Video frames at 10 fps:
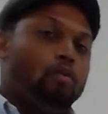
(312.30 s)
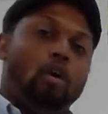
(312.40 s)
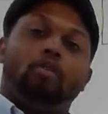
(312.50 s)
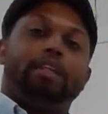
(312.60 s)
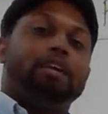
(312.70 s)

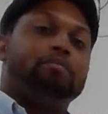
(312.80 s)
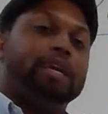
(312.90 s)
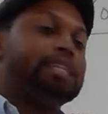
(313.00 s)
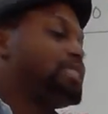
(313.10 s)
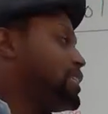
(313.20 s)
All that
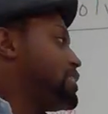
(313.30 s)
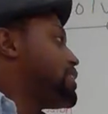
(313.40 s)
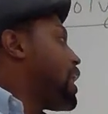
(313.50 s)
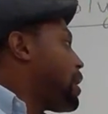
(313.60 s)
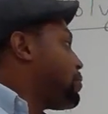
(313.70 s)
means
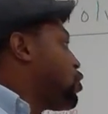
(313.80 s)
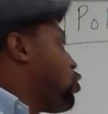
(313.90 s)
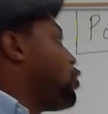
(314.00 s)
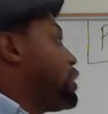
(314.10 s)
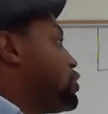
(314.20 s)
is I'm
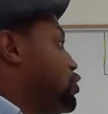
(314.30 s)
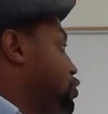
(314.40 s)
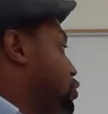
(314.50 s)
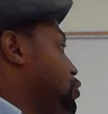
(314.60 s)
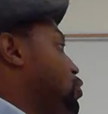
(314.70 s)
going
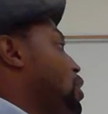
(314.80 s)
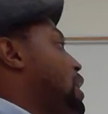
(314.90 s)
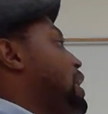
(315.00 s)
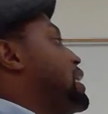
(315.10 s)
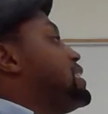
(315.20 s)
to
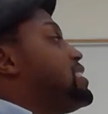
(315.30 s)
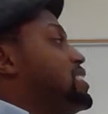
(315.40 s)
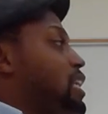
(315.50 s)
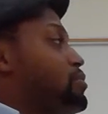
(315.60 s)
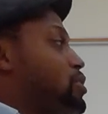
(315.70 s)

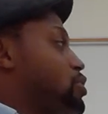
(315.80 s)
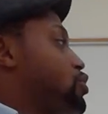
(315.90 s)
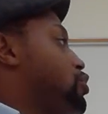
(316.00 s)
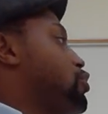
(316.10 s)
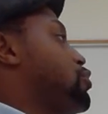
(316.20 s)

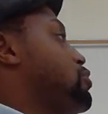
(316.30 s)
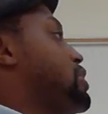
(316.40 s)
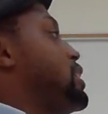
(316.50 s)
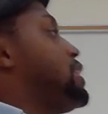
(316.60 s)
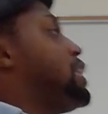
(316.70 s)
substitute
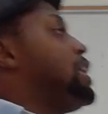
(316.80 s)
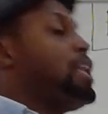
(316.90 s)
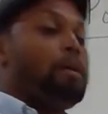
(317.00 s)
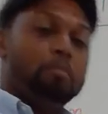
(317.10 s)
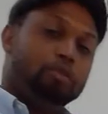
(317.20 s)
the
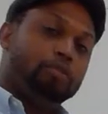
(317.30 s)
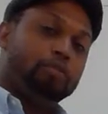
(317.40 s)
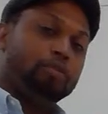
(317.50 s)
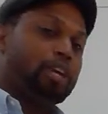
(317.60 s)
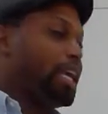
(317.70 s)
number
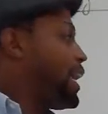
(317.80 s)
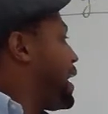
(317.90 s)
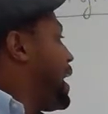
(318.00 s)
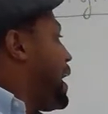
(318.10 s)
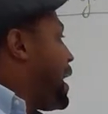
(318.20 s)
3
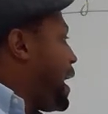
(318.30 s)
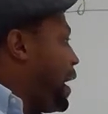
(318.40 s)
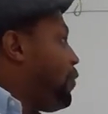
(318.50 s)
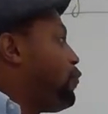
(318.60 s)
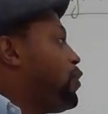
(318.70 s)

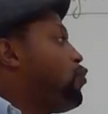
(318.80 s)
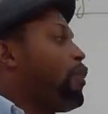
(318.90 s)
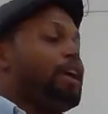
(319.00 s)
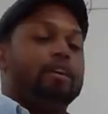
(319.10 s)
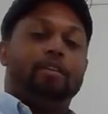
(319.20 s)

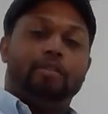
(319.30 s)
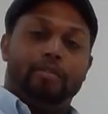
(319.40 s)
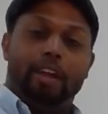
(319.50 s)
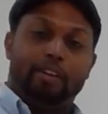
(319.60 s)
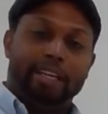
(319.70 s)
everywhere
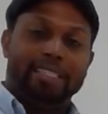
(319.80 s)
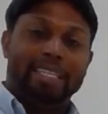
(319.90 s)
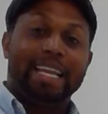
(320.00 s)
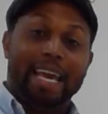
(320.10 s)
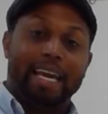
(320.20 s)
there is
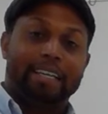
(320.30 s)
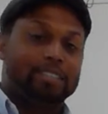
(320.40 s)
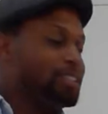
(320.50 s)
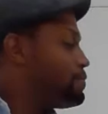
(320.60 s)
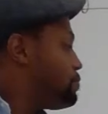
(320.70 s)
an
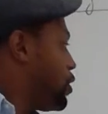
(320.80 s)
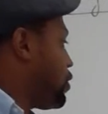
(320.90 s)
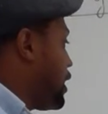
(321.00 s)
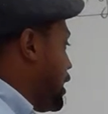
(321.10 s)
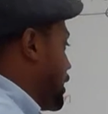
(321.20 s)
x.
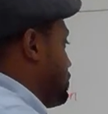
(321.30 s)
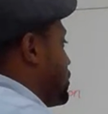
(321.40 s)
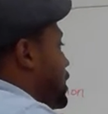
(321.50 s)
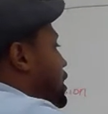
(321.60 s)
Okay,